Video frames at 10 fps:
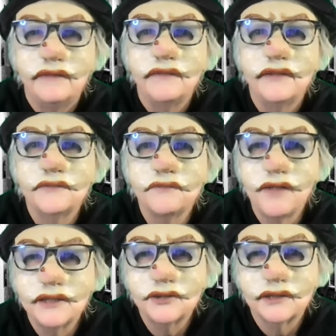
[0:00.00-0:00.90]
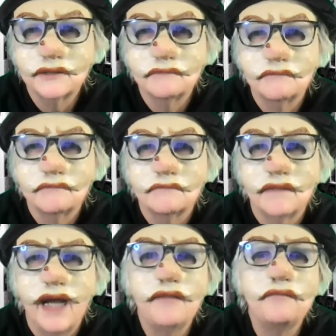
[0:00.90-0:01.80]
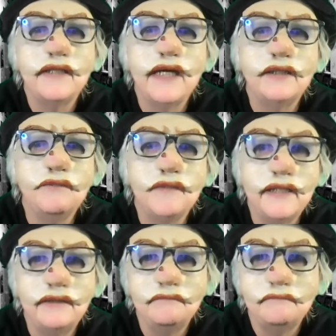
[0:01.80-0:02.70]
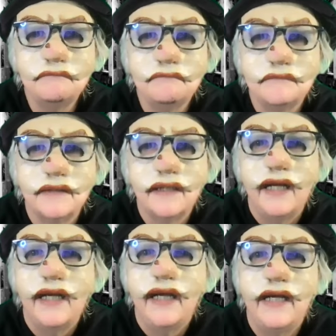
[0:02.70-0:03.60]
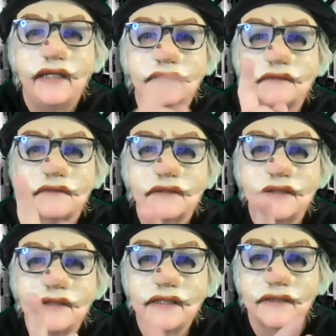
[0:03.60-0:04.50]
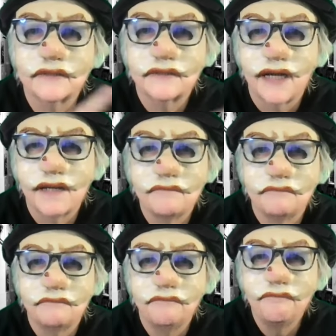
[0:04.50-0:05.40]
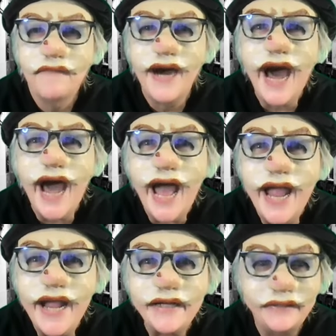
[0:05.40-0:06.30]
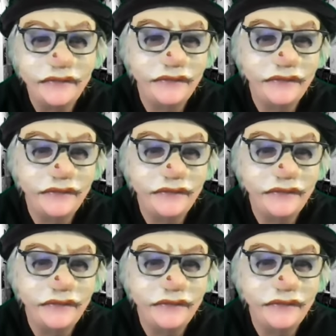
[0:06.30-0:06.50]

Thanks for watching. Happy Halloween. And I'll see you next time. Bye.